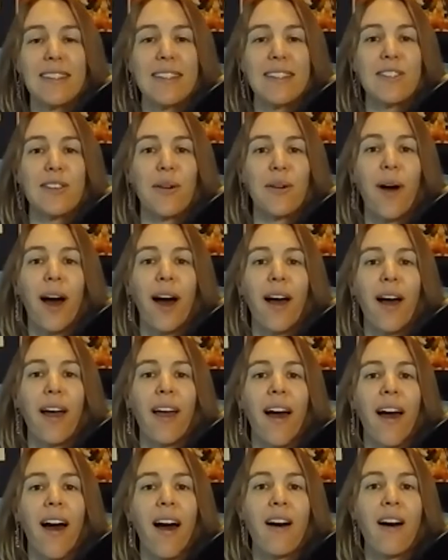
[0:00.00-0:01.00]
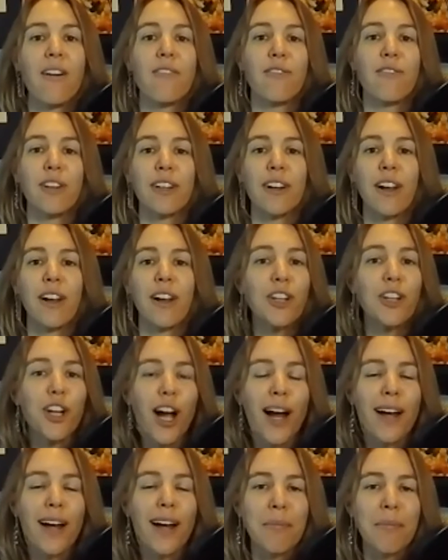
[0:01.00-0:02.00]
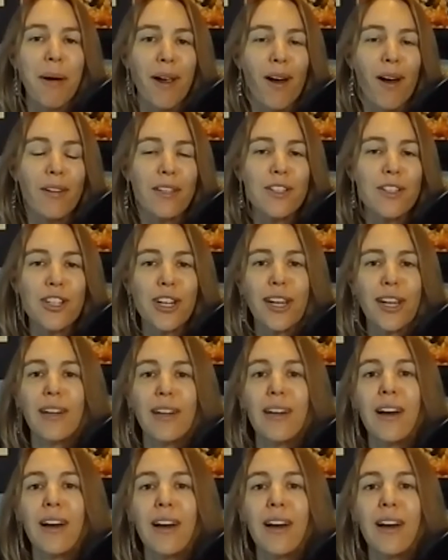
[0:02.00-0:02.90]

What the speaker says: So I have an undergrad in biology.